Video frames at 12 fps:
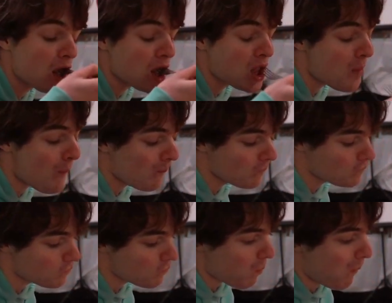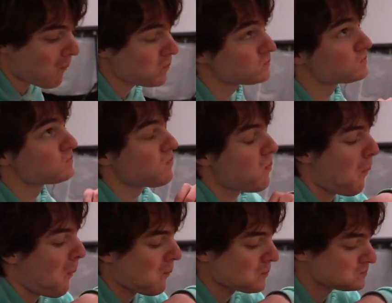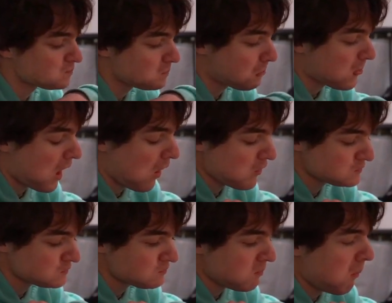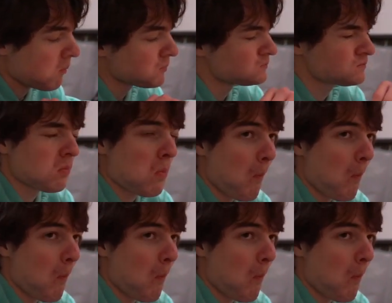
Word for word: Did you do the exact Whoa. same thing? Well, he took a whole mouthful there.